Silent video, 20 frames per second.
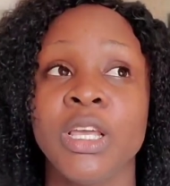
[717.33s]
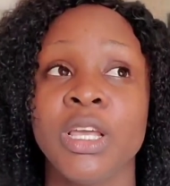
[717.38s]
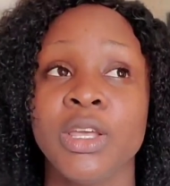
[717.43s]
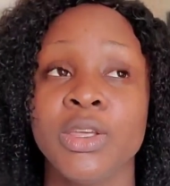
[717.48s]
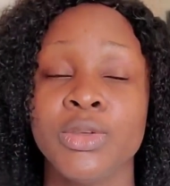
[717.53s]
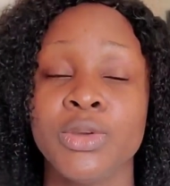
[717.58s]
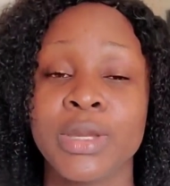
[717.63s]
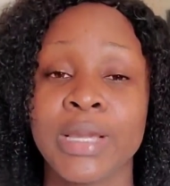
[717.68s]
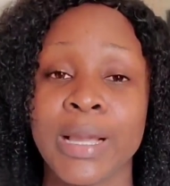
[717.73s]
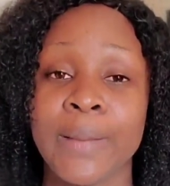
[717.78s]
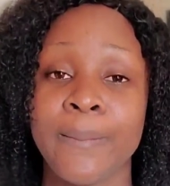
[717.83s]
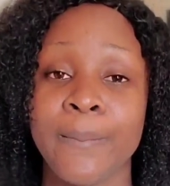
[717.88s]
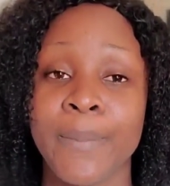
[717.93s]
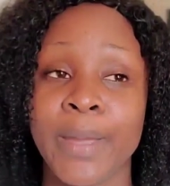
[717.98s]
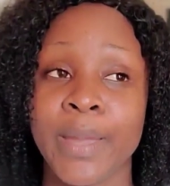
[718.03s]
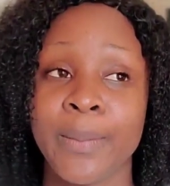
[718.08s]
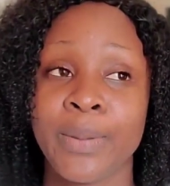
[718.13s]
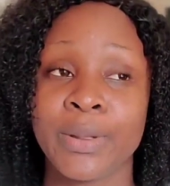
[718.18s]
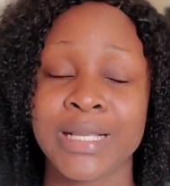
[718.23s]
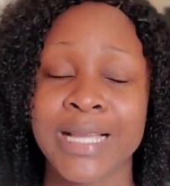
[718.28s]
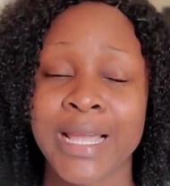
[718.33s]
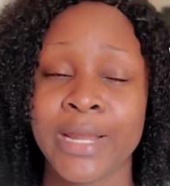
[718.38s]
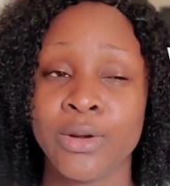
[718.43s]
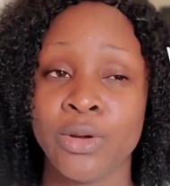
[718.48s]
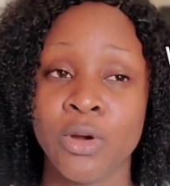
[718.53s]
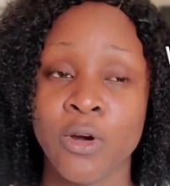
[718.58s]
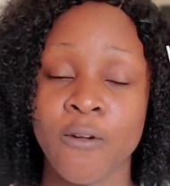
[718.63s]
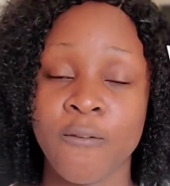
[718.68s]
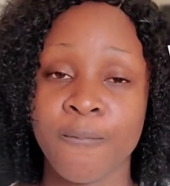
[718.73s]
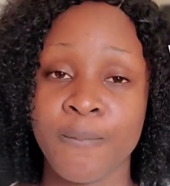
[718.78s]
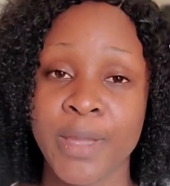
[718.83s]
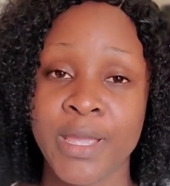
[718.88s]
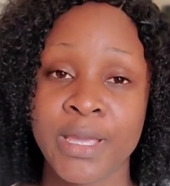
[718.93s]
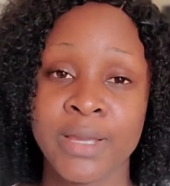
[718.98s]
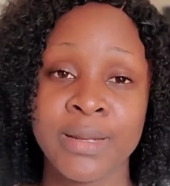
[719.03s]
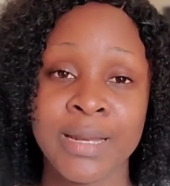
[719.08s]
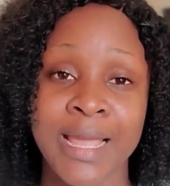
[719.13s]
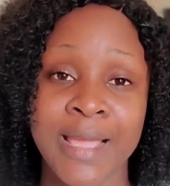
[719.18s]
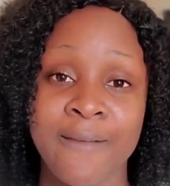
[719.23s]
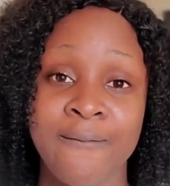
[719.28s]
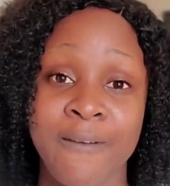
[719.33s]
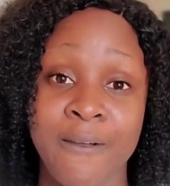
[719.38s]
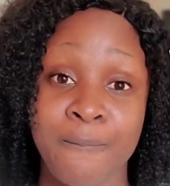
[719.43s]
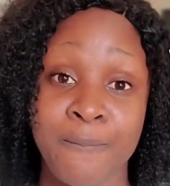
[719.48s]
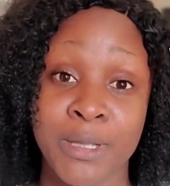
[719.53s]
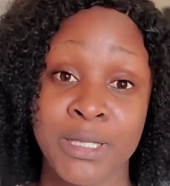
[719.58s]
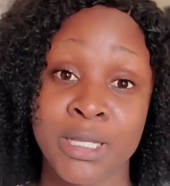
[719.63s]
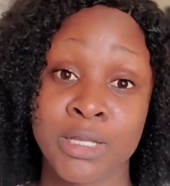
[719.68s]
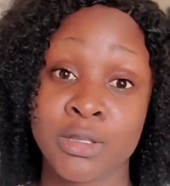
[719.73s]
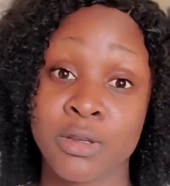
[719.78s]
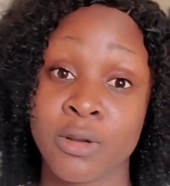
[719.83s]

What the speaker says: You can pay, but I know of paying like 5%